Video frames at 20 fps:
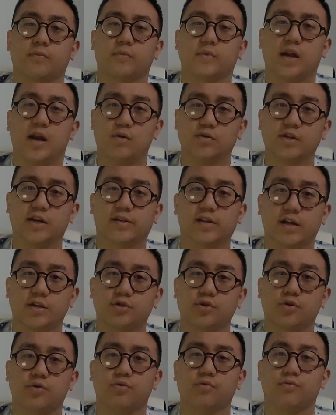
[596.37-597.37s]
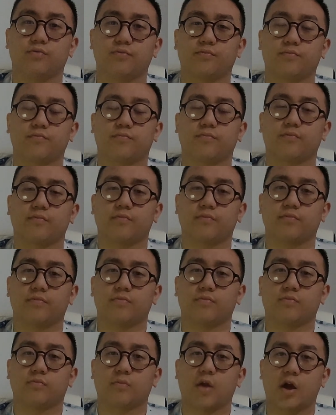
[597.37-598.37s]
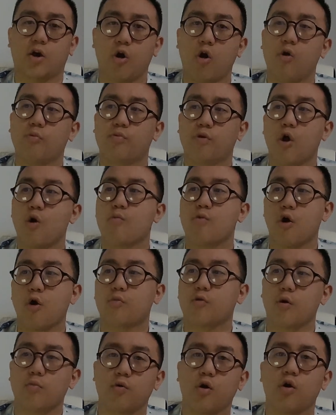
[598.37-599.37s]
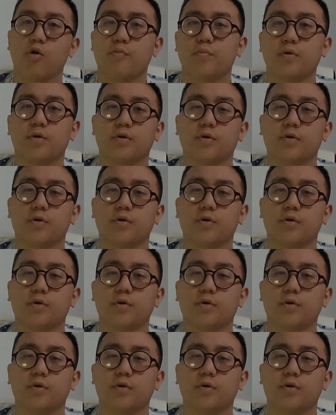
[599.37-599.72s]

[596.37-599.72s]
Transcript: And I was like that too. I cope, cope, cope, cope, cope.